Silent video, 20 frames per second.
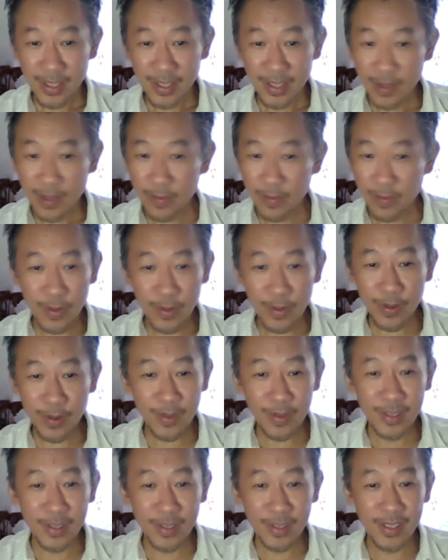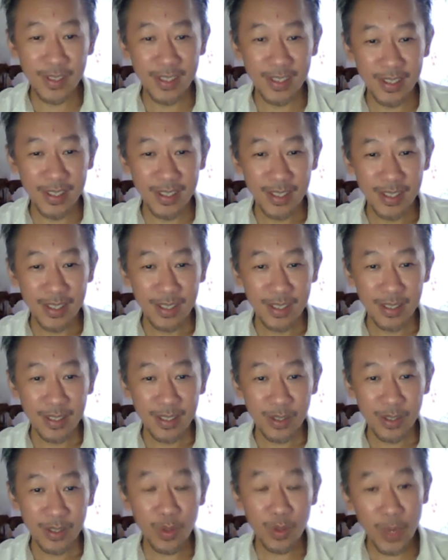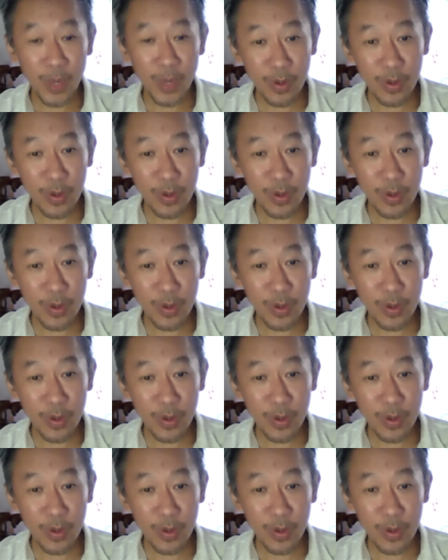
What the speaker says: You have to. So when